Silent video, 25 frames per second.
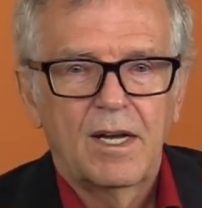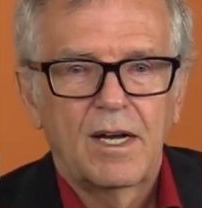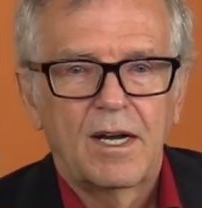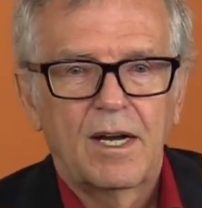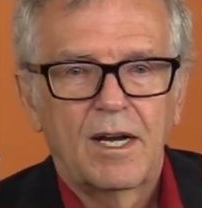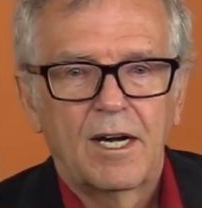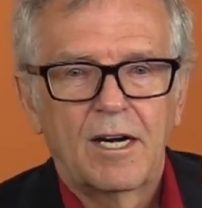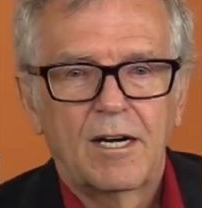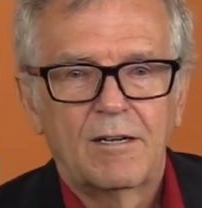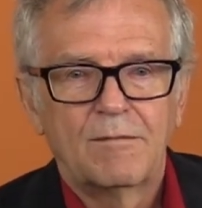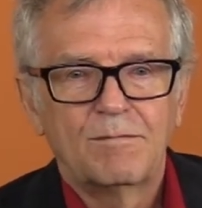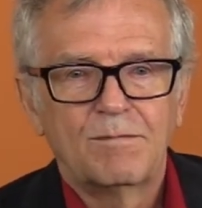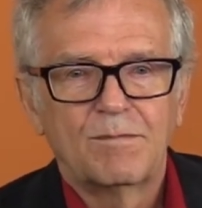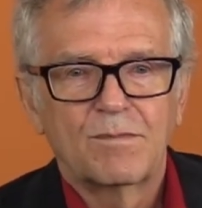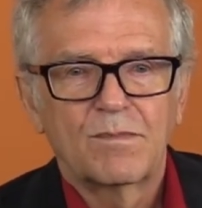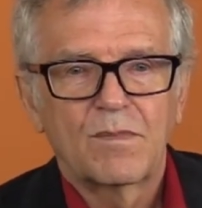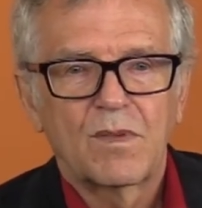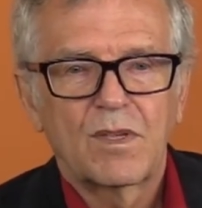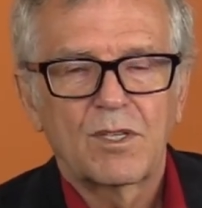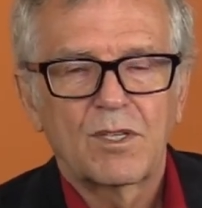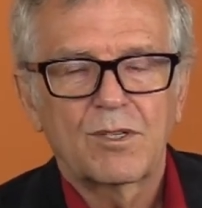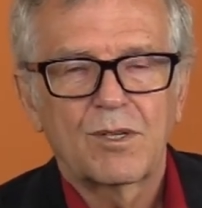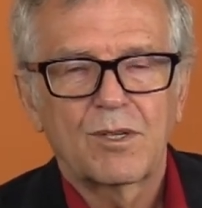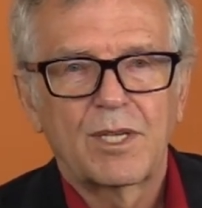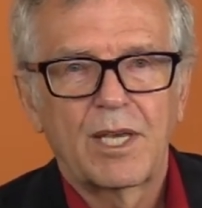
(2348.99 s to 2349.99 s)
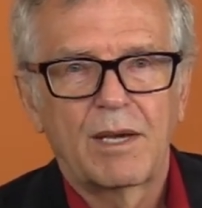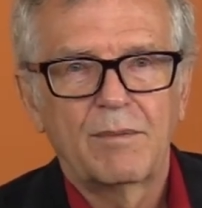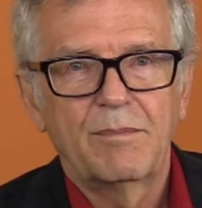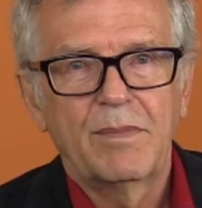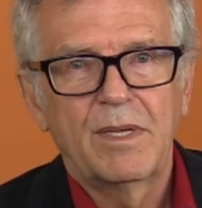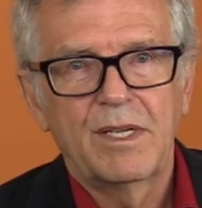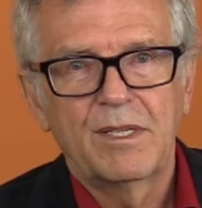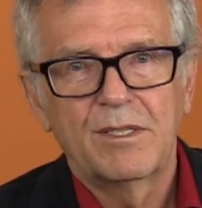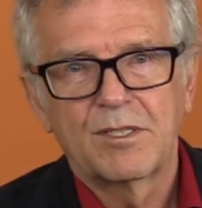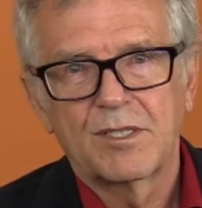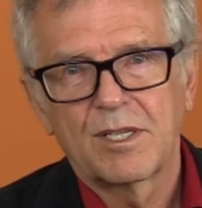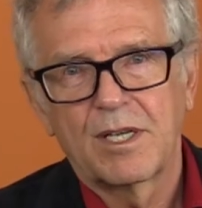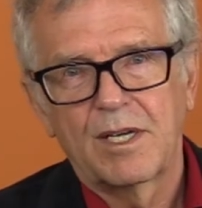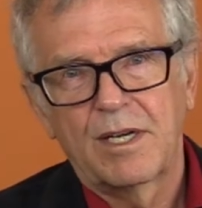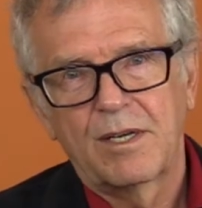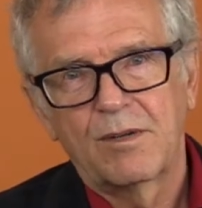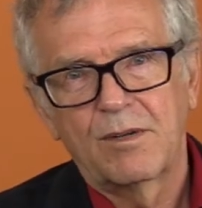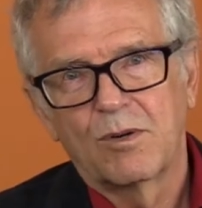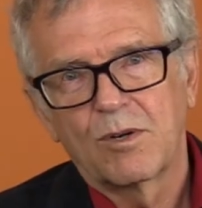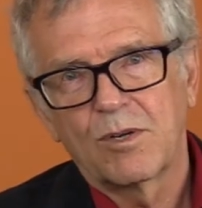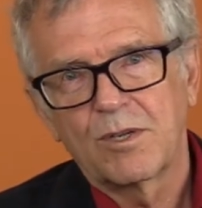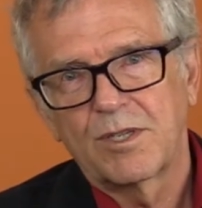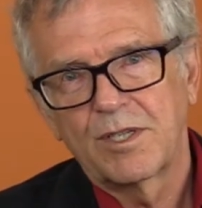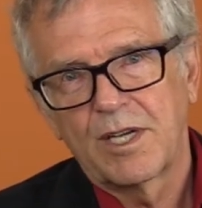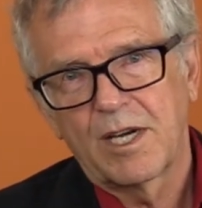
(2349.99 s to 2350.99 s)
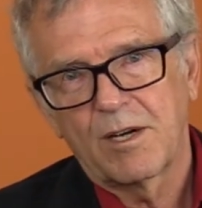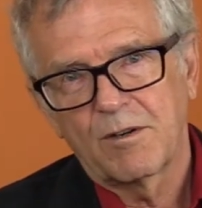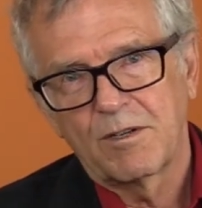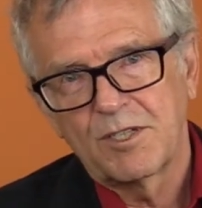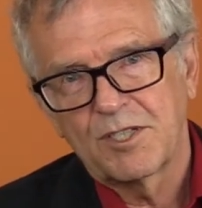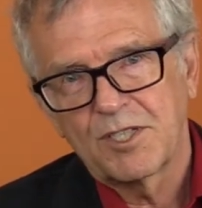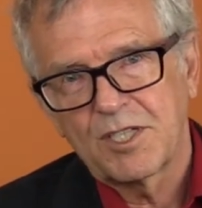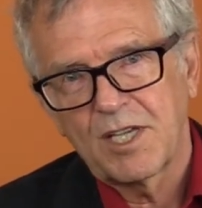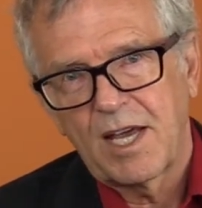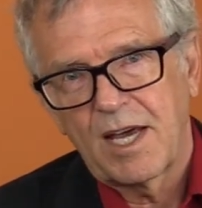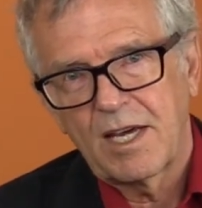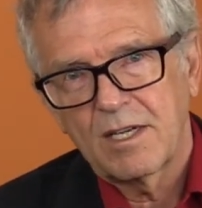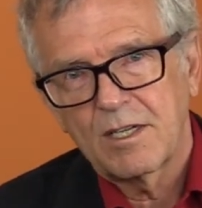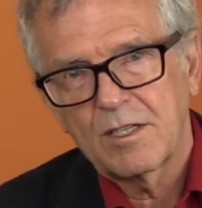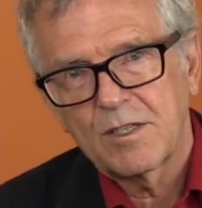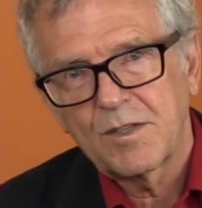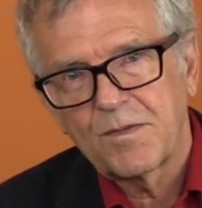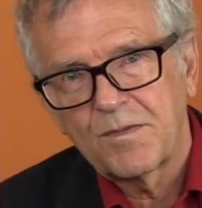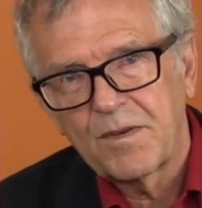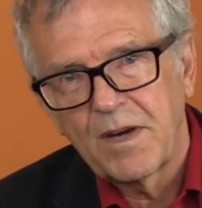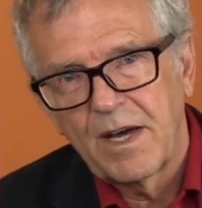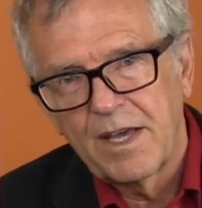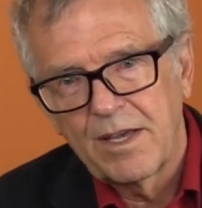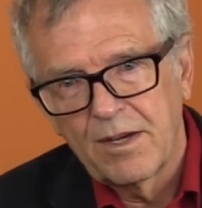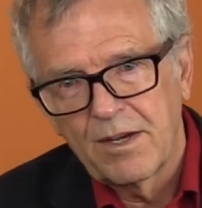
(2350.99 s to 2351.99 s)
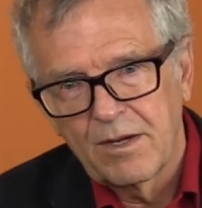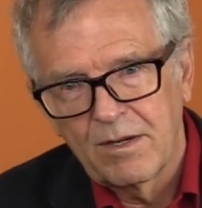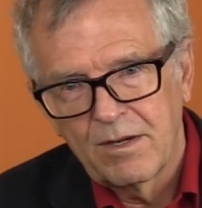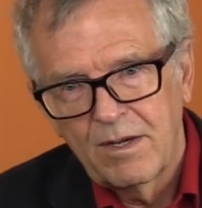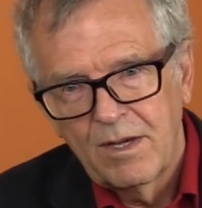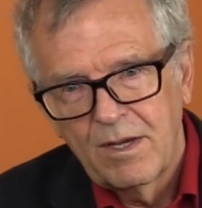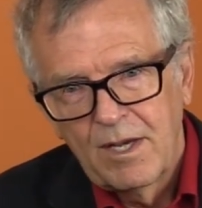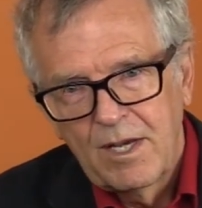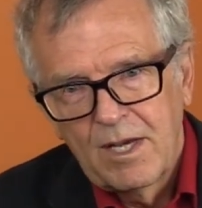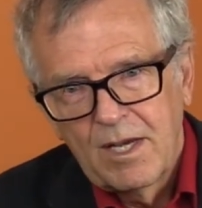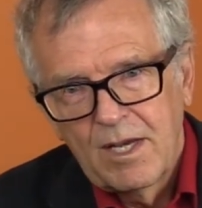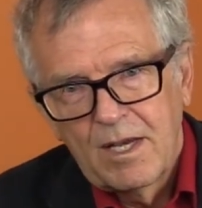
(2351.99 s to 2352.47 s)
So that means an ordinary satisfier